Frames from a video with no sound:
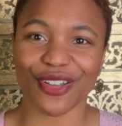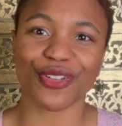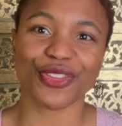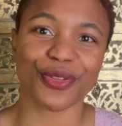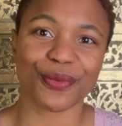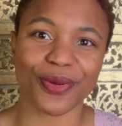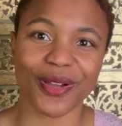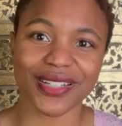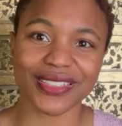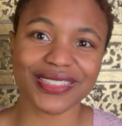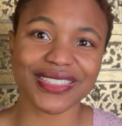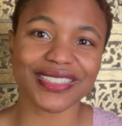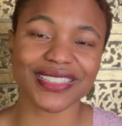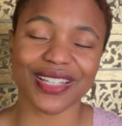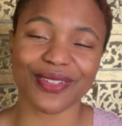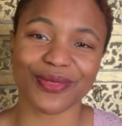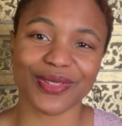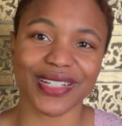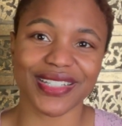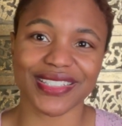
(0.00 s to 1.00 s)
the process I
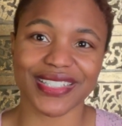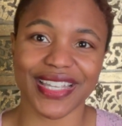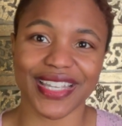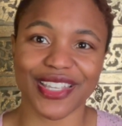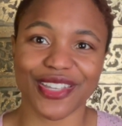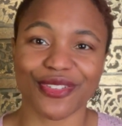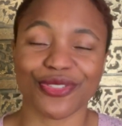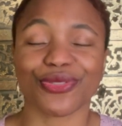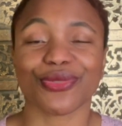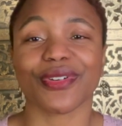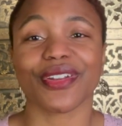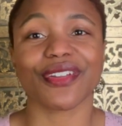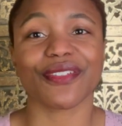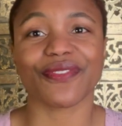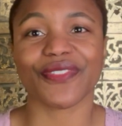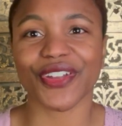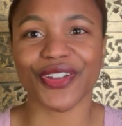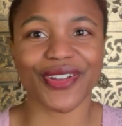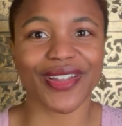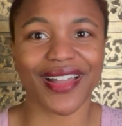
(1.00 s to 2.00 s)
want to take you through at a
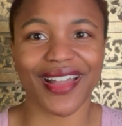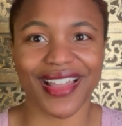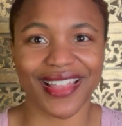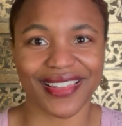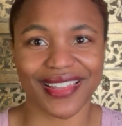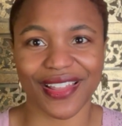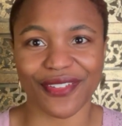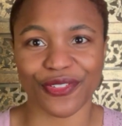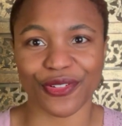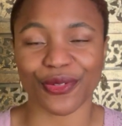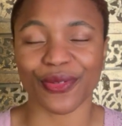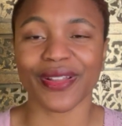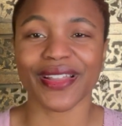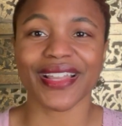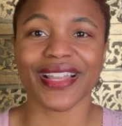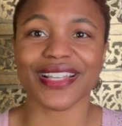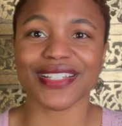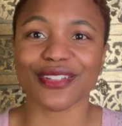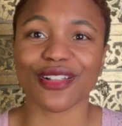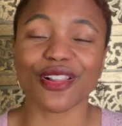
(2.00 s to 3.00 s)
very high level
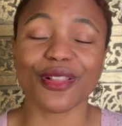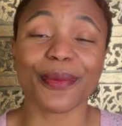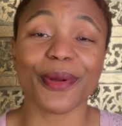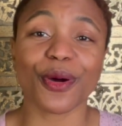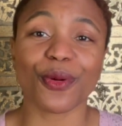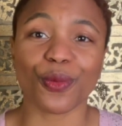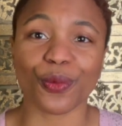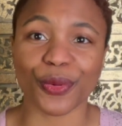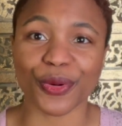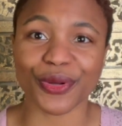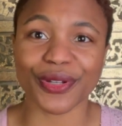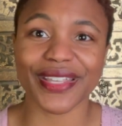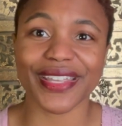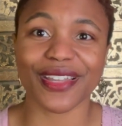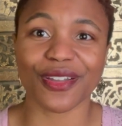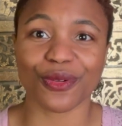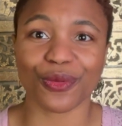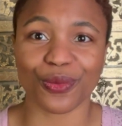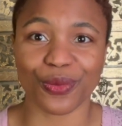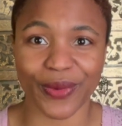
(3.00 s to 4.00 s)
is all about
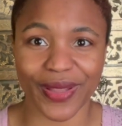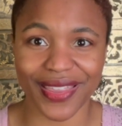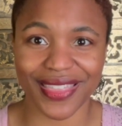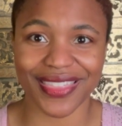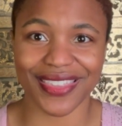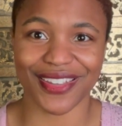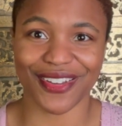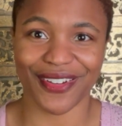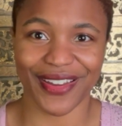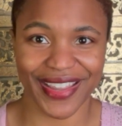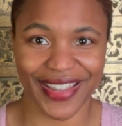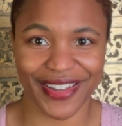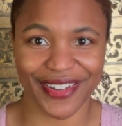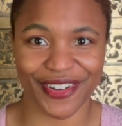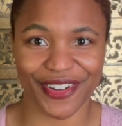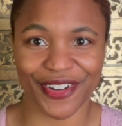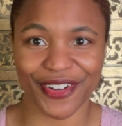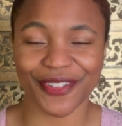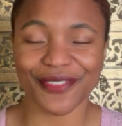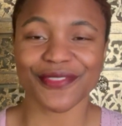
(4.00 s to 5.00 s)
working with your
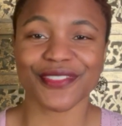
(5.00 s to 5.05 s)
anger.